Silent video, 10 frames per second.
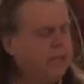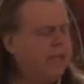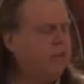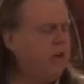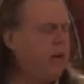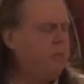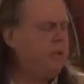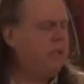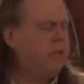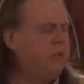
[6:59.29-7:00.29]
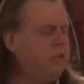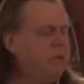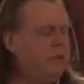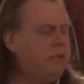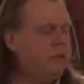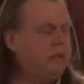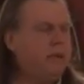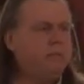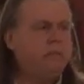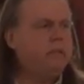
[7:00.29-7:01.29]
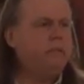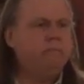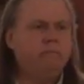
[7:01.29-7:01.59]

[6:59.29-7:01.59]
In the common and the unique, the common thing,